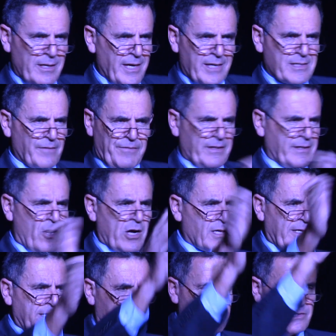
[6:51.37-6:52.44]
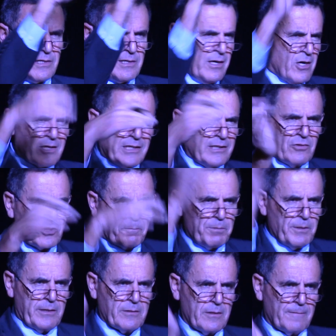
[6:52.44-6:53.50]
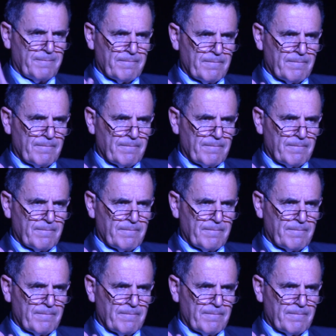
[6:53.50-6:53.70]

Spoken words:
as if it hardly took place.